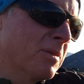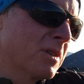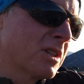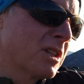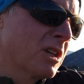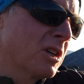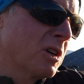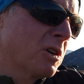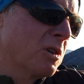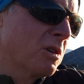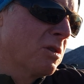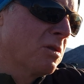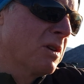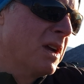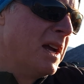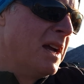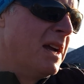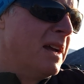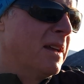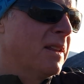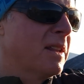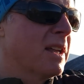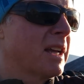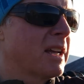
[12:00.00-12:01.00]
So
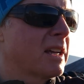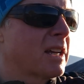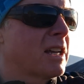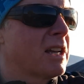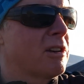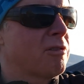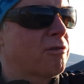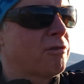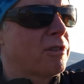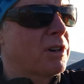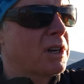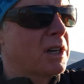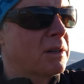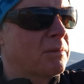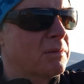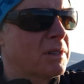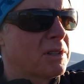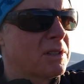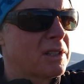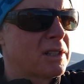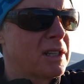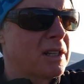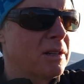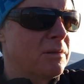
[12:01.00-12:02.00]
that keyframe,
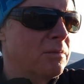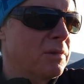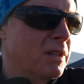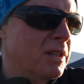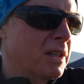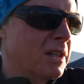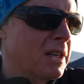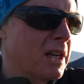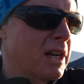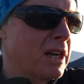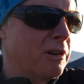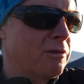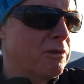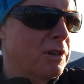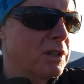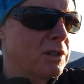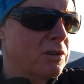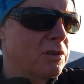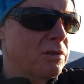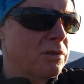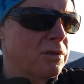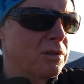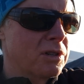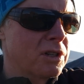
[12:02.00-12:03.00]
instead of being halfway
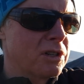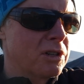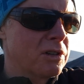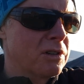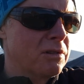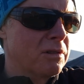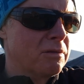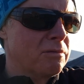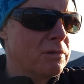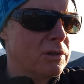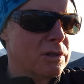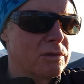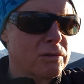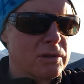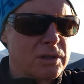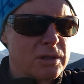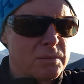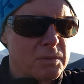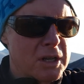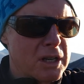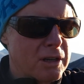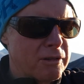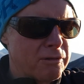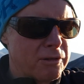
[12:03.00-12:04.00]
through the shoot, which was
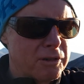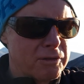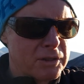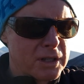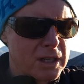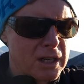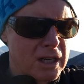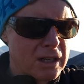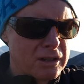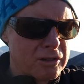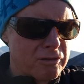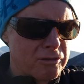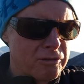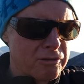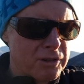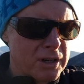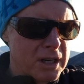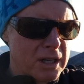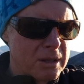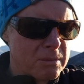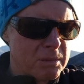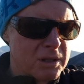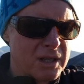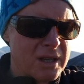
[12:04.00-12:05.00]
about 1500
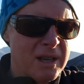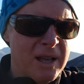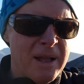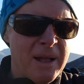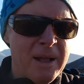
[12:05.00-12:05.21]
frames,